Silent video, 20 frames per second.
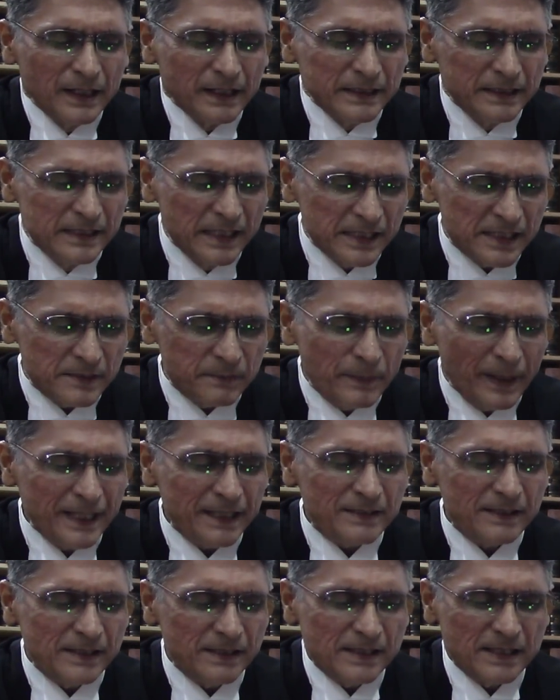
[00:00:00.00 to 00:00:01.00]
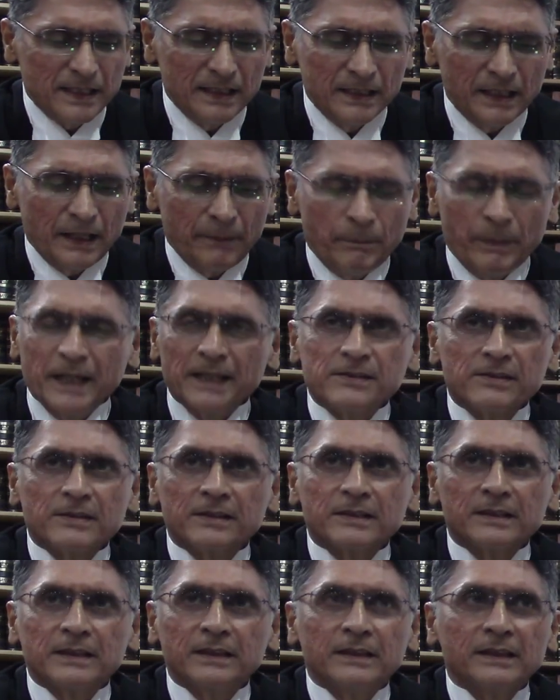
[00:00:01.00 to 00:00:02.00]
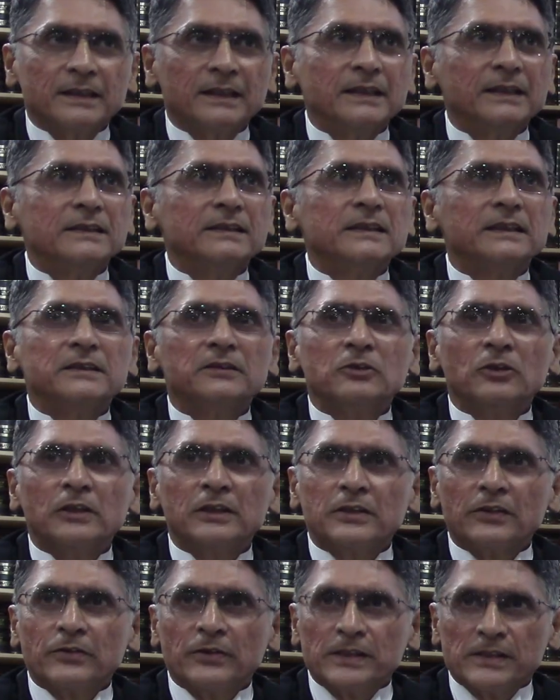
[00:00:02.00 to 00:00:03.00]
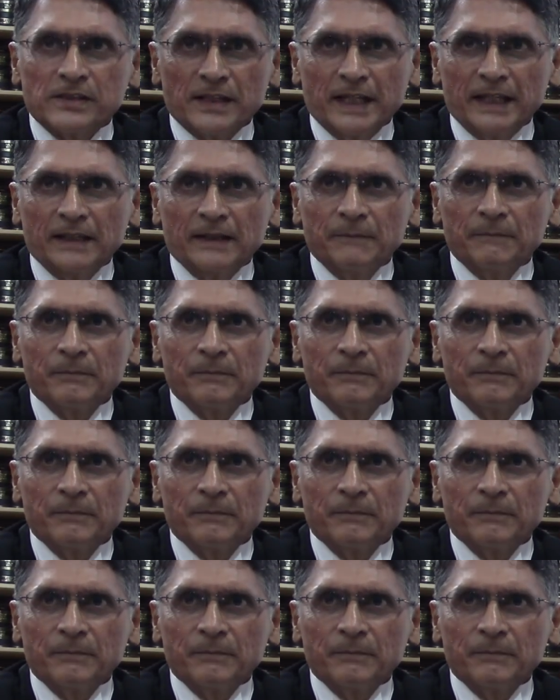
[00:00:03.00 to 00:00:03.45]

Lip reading: Despite his incapacity, he did not resign.